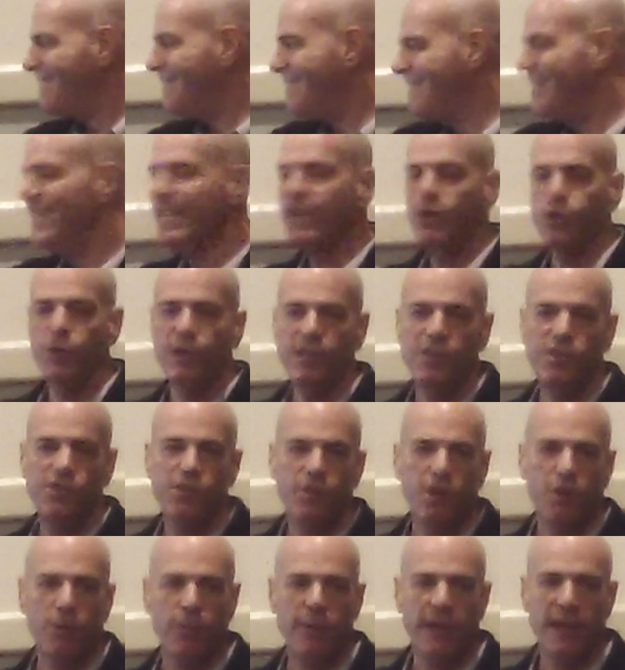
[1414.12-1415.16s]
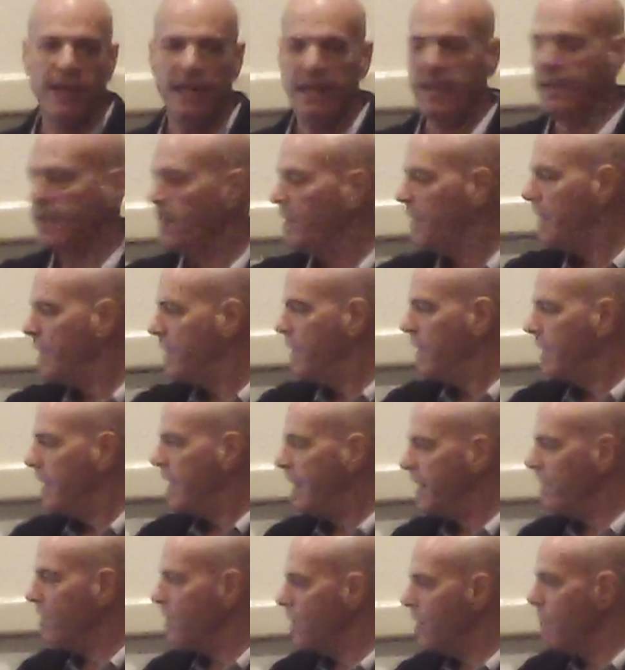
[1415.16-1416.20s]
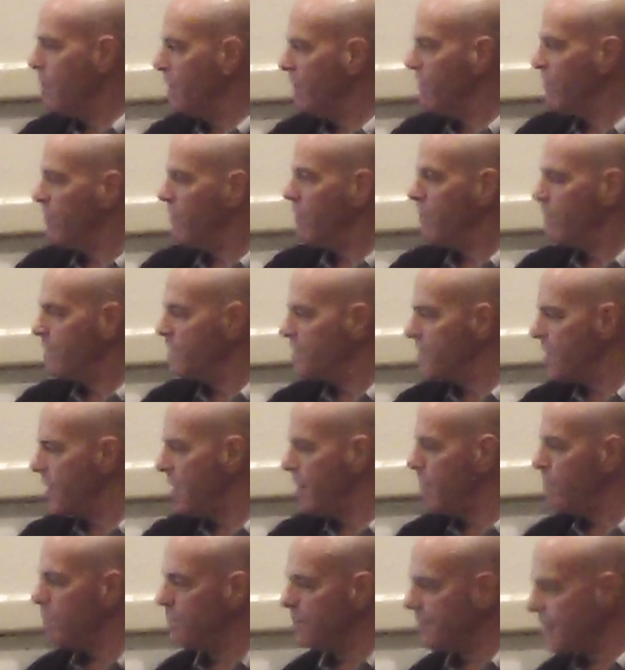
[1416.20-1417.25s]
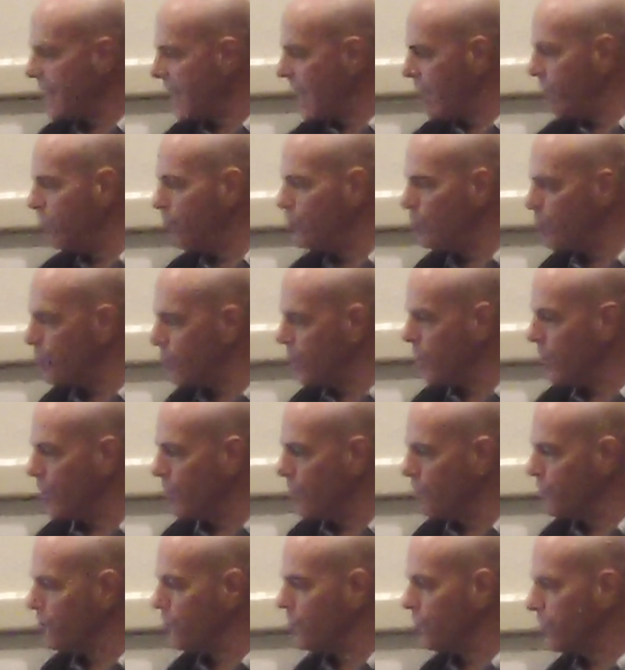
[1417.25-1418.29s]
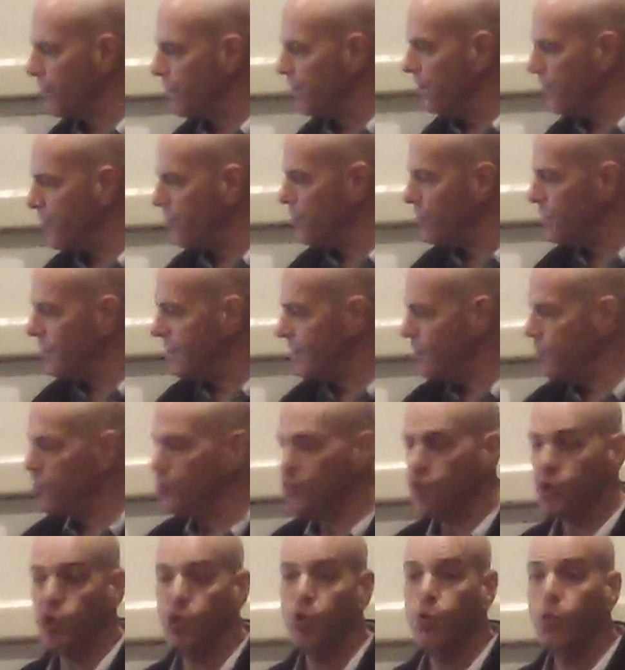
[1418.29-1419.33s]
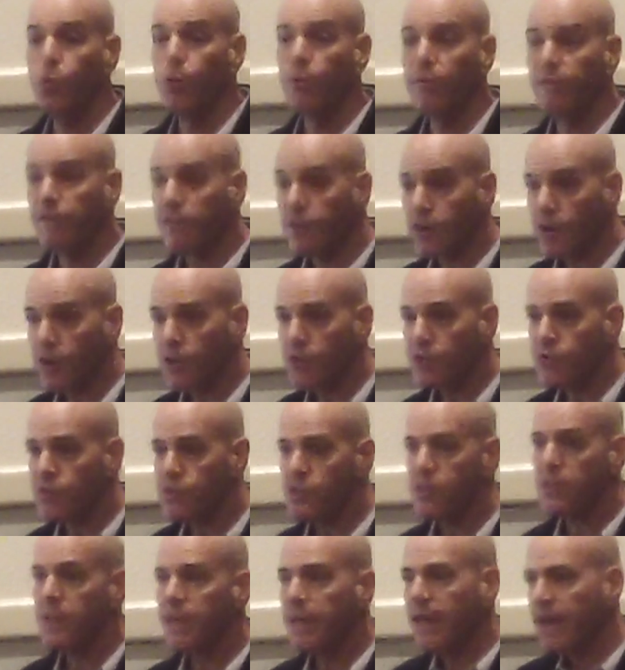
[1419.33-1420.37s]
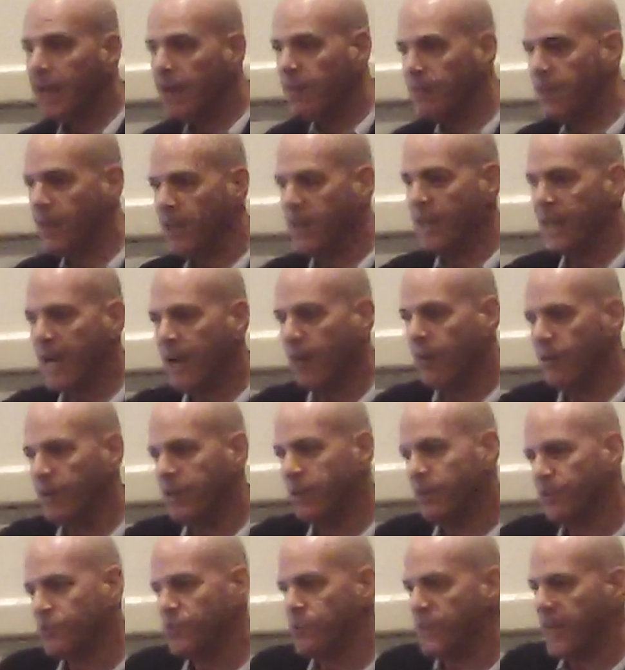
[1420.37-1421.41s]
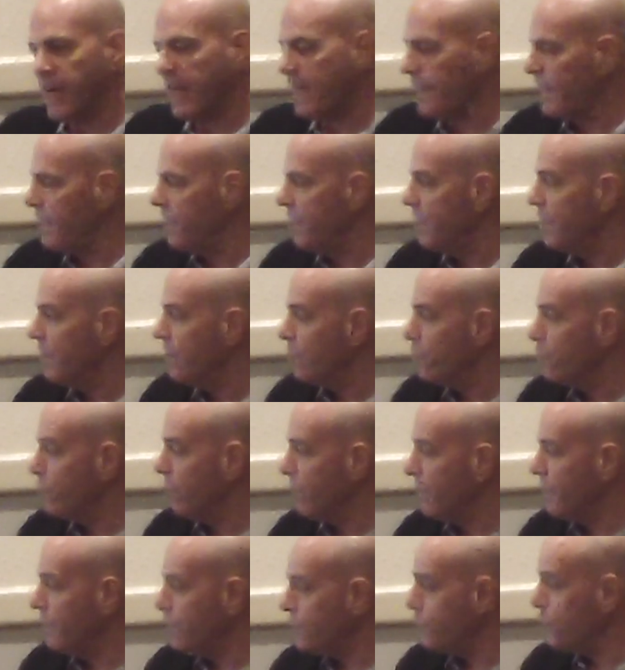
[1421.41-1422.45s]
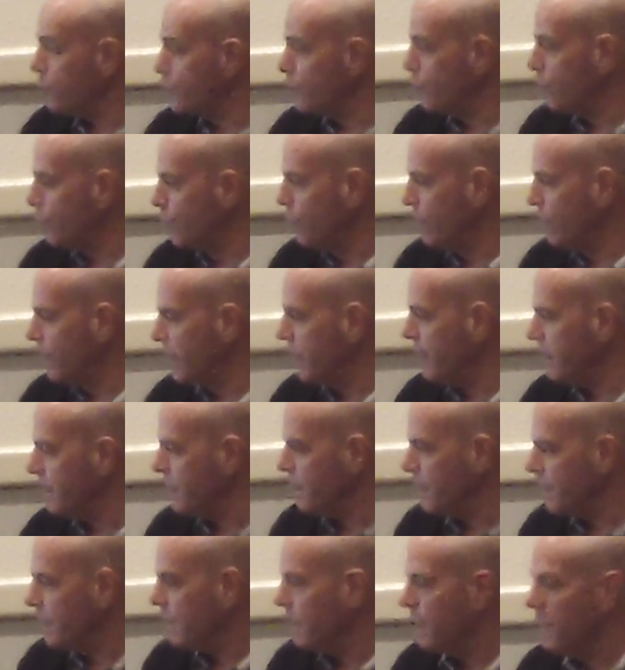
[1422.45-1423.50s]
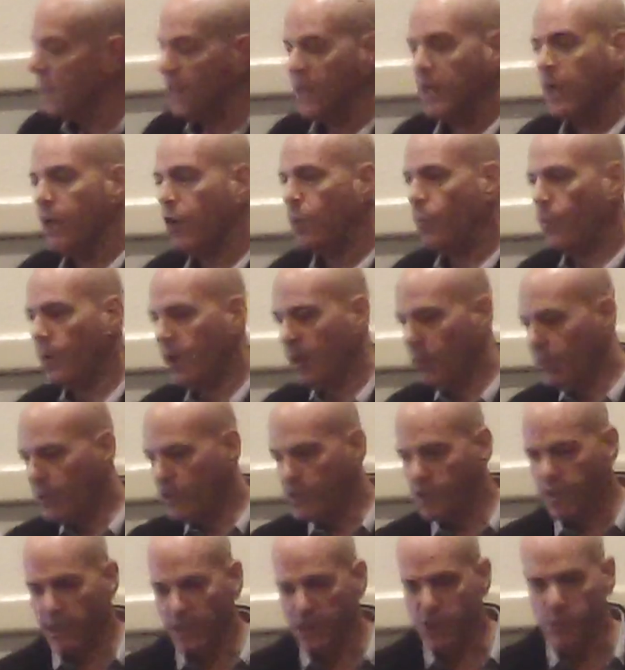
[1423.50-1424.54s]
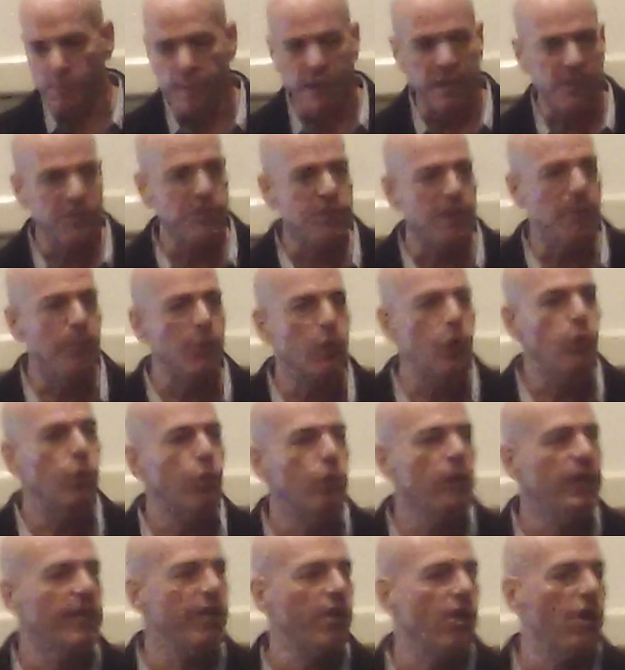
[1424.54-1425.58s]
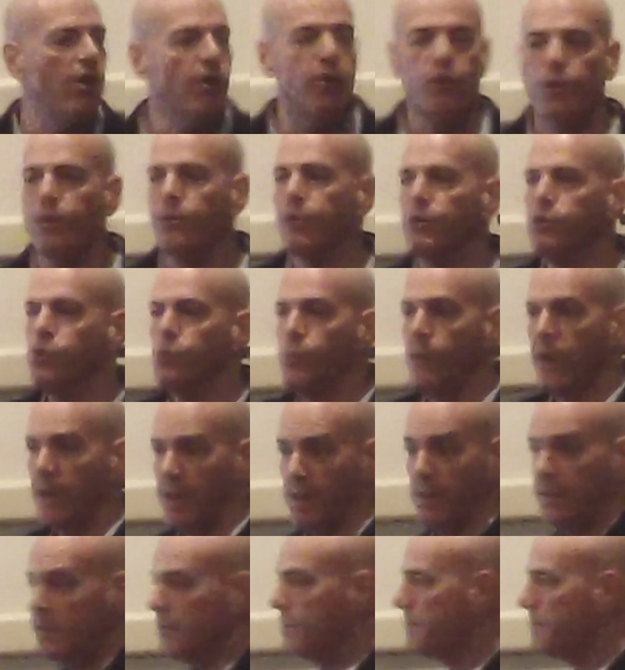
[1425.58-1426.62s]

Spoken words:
has decreased already, and coming from the top down to our Earth's surface, this should cool first and then down here second. So if this is cooling, well, we should expect some cooling on Earth as well.